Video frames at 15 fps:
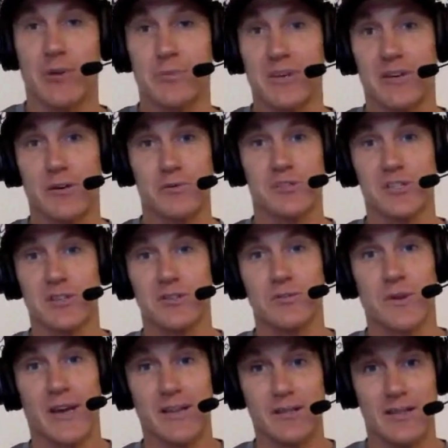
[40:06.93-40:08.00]
I'll be coaching
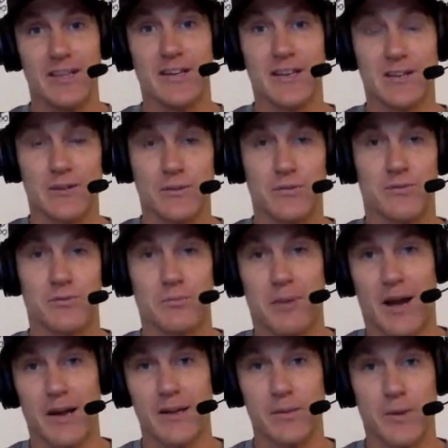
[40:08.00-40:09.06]
you and leading you through
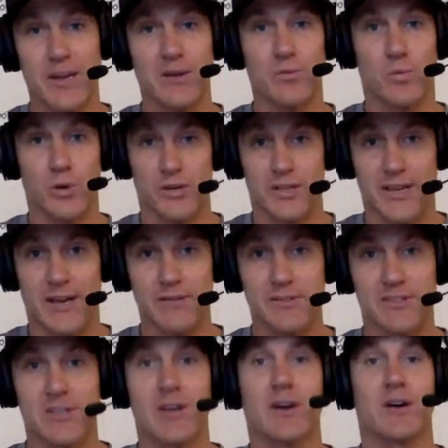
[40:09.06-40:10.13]
body weight
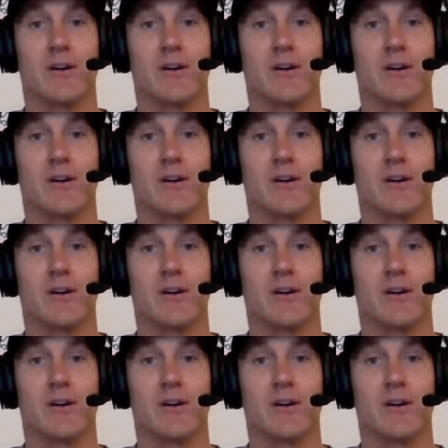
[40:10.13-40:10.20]
workouts